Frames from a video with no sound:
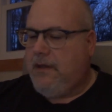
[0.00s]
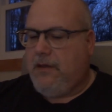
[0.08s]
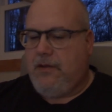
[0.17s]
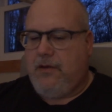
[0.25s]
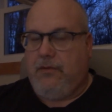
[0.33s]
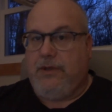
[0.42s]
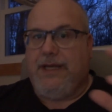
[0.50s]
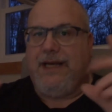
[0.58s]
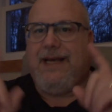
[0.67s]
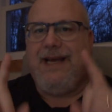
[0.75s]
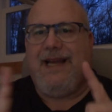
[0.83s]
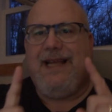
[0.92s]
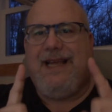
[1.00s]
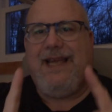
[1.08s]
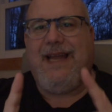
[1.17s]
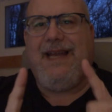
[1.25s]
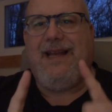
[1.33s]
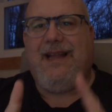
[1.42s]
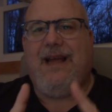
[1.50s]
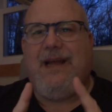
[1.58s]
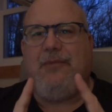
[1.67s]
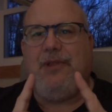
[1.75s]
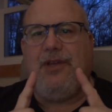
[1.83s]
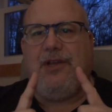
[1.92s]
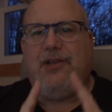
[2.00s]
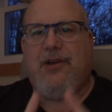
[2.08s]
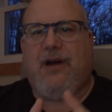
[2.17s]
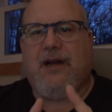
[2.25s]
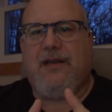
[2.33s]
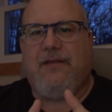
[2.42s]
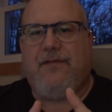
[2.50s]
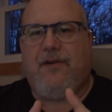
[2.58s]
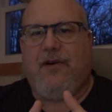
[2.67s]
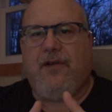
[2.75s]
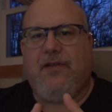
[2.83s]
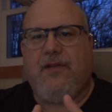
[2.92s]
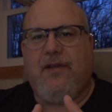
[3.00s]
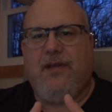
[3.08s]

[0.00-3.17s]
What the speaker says: So you got to get in line with your doctor first.